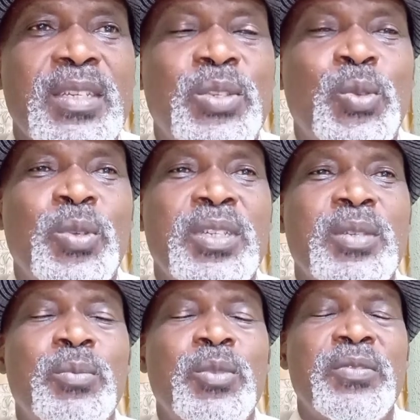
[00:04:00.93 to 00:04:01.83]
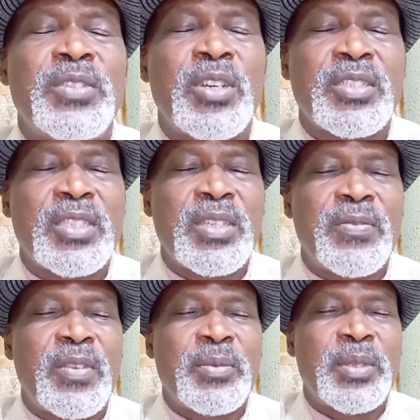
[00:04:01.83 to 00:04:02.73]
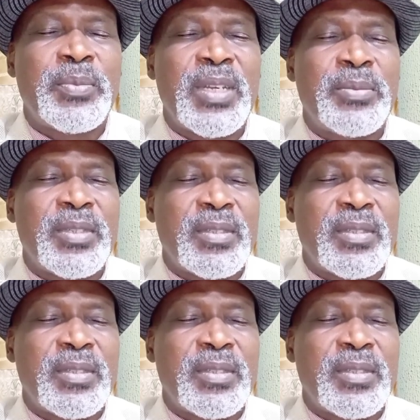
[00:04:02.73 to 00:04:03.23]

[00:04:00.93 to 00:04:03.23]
So he removed the oxygen from the baby,